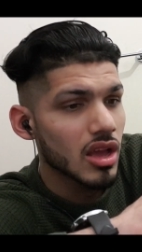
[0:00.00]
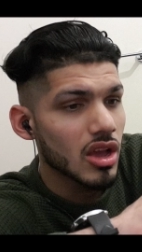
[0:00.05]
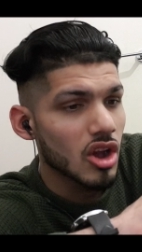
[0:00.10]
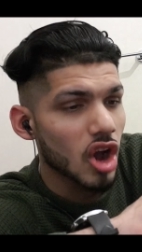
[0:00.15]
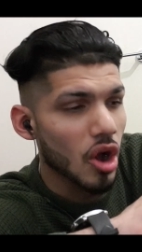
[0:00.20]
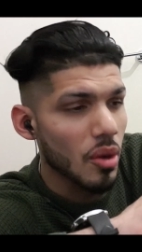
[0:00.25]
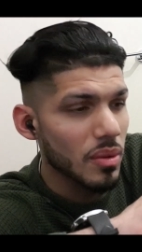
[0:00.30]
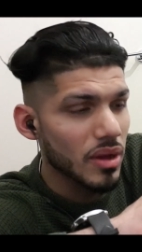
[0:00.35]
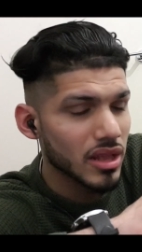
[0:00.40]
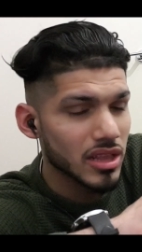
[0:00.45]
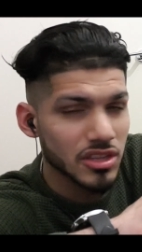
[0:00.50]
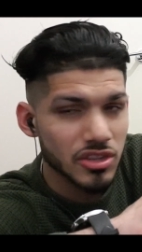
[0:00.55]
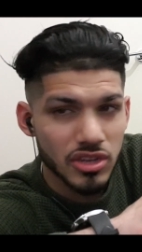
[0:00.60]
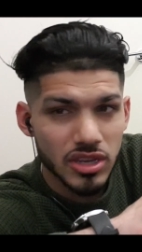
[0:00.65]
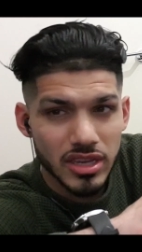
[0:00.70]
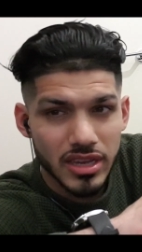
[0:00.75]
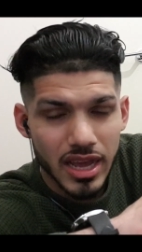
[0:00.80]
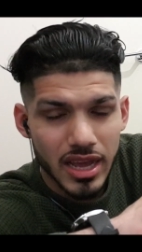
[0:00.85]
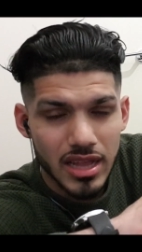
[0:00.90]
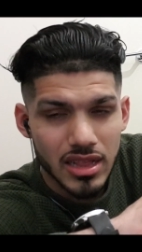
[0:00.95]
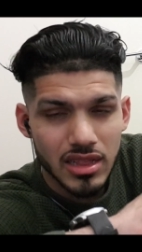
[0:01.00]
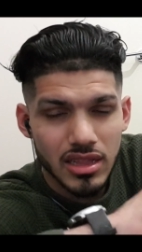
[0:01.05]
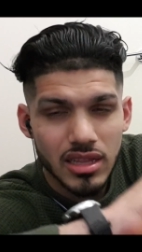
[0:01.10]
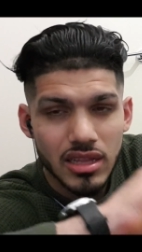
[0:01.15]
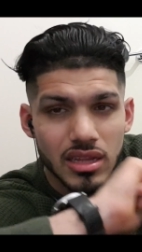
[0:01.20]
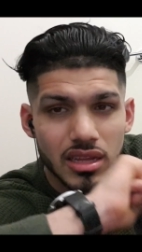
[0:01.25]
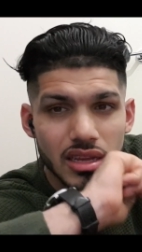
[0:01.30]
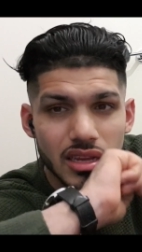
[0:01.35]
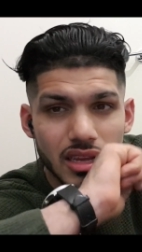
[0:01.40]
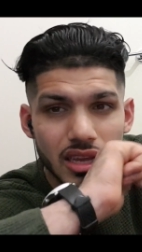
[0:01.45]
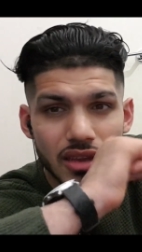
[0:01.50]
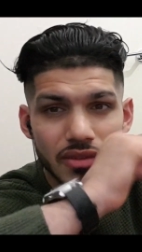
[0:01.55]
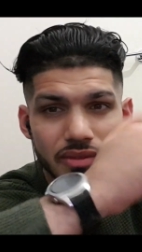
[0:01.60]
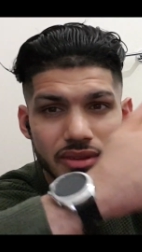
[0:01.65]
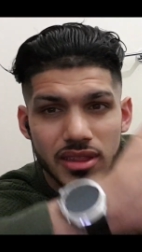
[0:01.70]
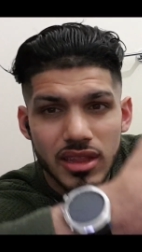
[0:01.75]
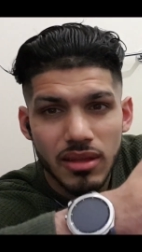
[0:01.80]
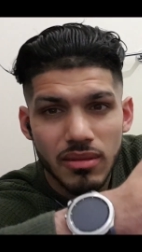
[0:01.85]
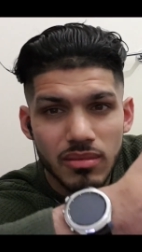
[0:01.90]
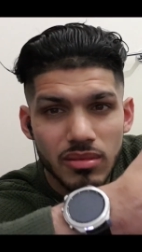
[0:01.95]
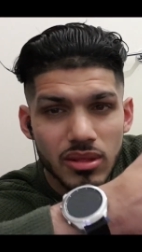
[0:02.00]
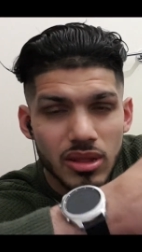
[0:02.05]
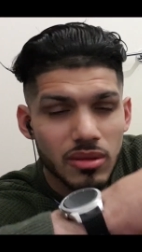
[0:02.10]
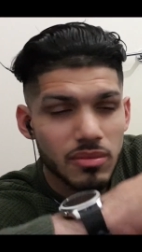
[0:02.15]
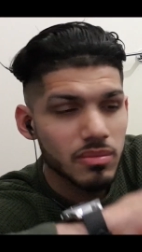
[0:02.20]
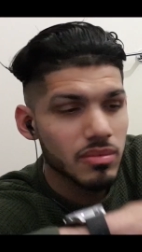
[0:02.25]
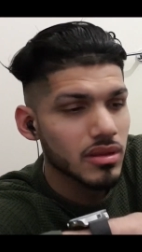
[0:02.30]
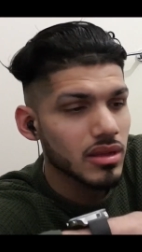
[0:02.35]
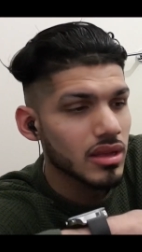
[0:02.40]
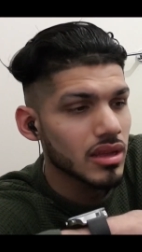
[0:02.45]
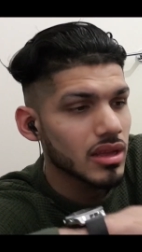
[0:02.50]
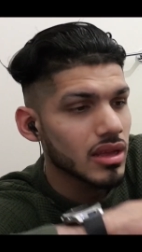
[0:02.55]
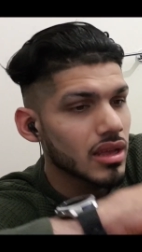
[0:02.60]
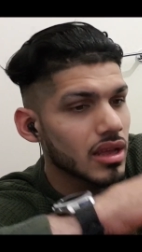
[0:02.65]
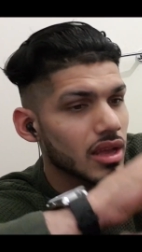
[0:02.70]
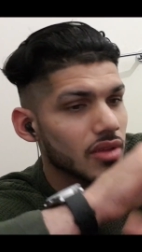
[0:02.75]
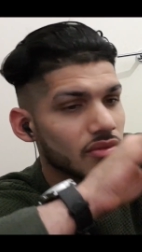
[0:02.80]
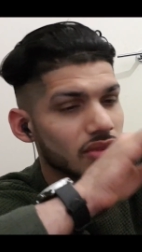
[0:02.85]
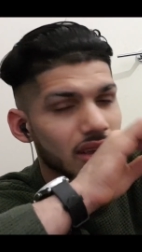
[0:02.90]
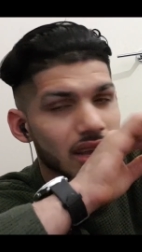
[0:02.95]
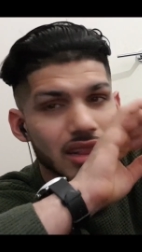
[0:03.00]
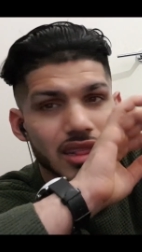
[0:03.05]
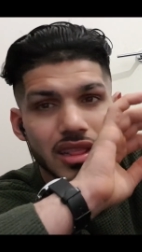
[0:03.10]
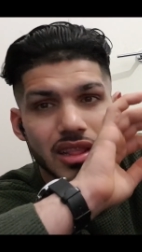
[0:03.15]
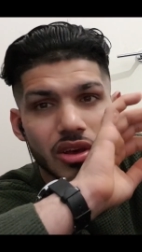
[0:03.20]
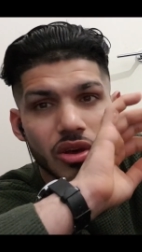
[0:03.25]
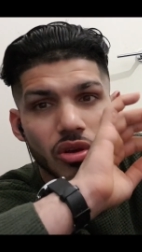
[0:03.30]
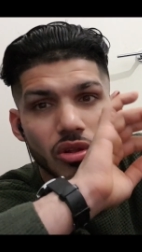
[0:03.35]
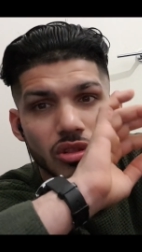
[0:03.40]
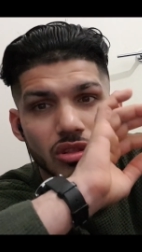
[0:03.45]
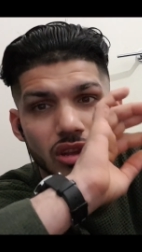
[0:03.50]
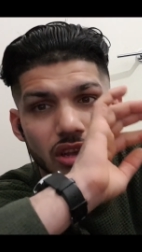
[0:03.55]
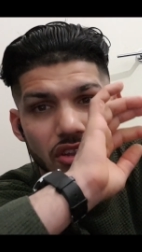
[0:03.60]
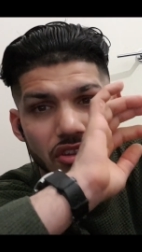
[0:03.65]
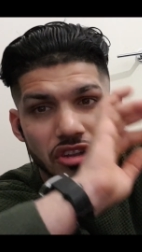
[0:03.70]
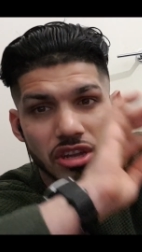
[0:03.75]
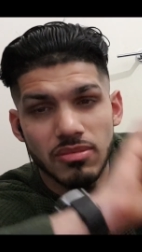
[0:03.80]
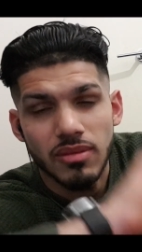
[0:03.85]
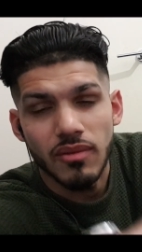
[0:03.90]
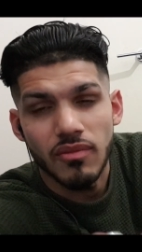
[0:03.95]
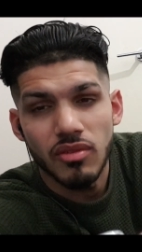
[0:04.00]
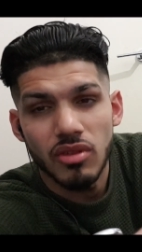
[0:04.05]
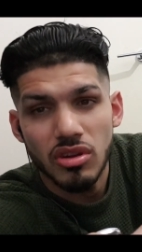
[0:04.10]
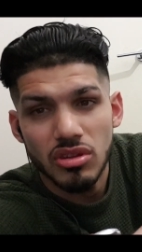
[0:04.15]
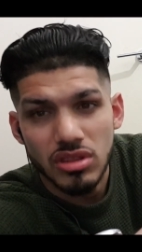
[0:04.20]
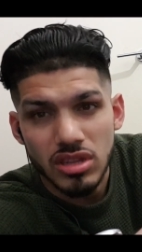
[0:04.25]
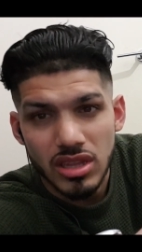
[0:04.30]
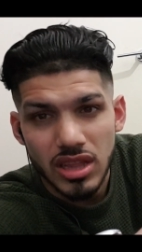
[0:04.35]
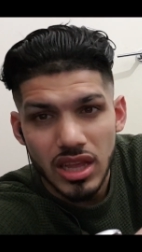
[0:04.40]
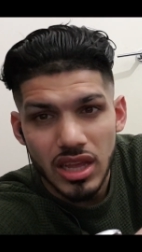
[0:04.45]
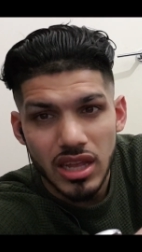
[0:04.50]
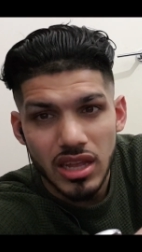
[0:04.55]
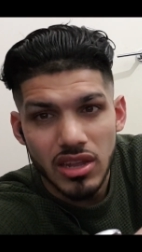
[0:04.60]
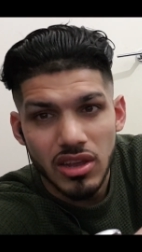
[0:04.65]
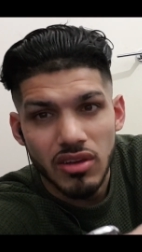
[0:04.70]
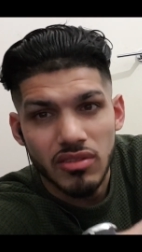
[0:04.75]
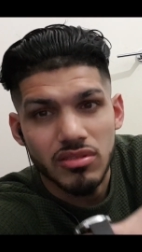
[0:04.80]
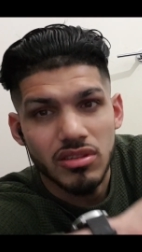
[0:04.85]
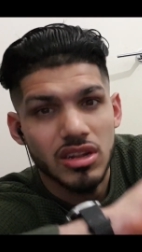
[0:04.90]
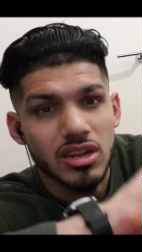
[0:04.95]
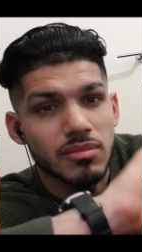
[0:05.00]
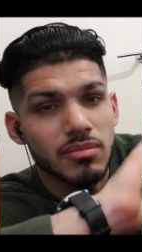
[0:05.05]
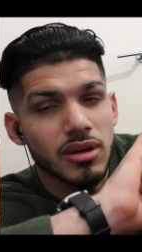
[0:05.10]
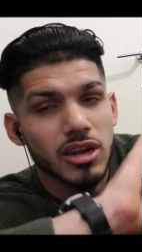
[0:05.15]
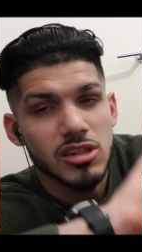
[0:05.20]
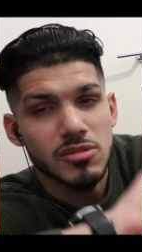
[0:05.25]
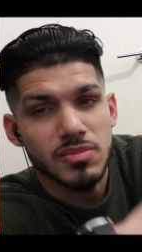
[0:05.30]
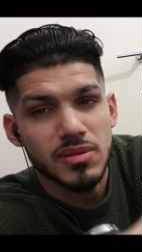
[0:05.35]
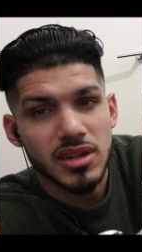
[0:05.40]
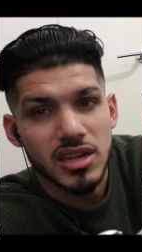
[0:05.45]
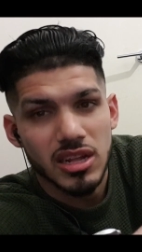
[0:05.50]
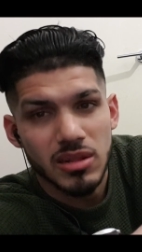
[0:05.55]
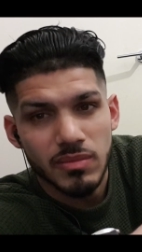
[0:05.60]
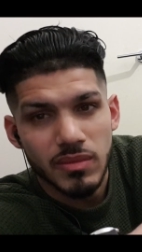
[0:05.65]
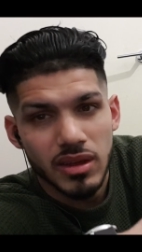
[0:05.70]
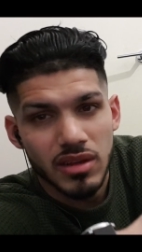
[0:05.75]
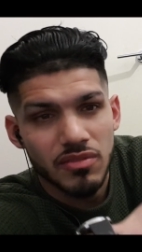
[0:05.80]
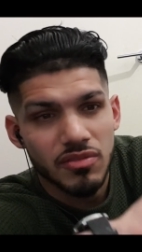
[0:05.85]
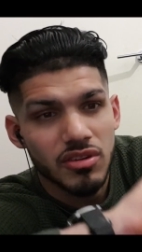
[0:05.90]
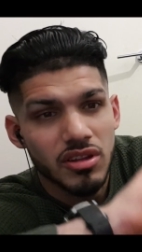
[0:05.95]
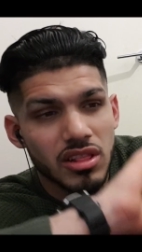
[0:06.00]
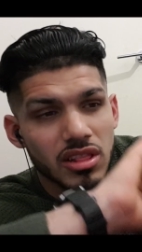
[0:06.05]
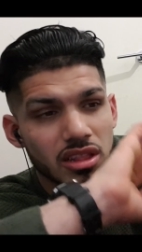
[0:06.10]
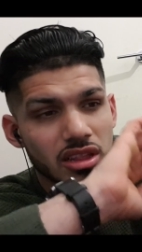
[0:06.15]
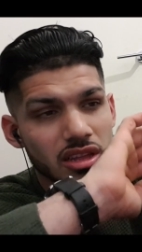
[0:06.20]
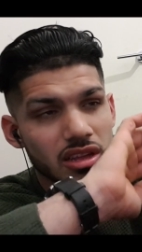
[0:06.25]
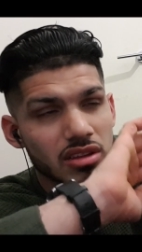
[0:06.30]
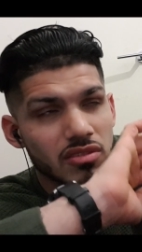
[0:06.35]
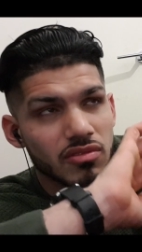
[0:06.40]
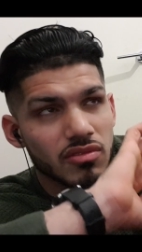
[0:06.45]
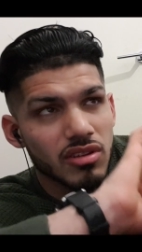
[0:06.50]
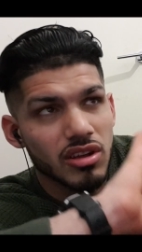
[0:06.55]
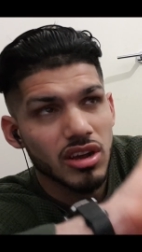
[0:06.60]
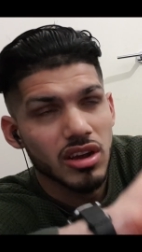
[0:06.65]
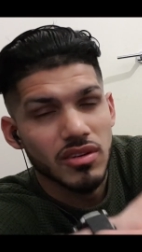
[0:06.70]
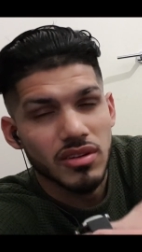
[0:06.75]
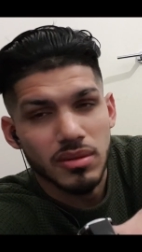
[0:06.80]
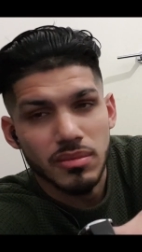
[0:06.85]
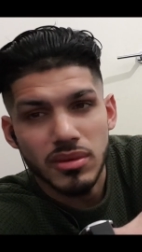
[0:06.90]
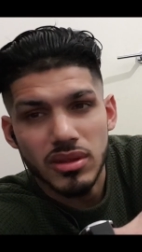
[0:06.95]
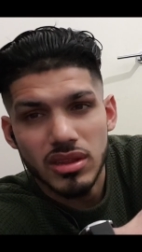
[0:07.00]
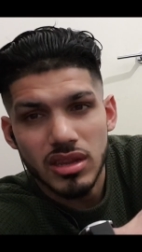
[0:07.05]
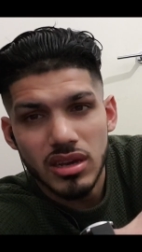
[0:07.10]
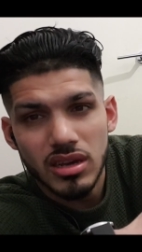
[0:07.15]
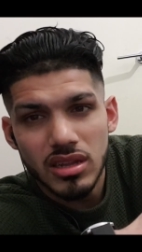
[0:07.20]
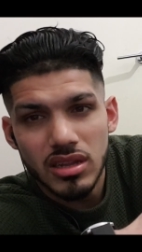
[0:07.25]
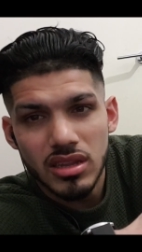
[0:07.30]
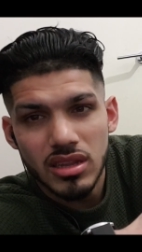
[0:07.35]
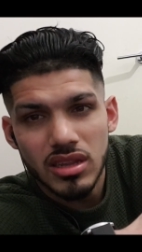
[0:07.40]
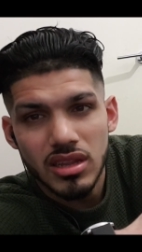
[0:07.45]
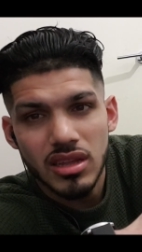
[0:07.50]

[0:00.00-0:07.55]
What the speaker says: Hope you guys enjoy, guys. Give a thumbs up. And if you guys also enjoyed my vlog today of the Namaz prayers, my first vlog of Ramadan.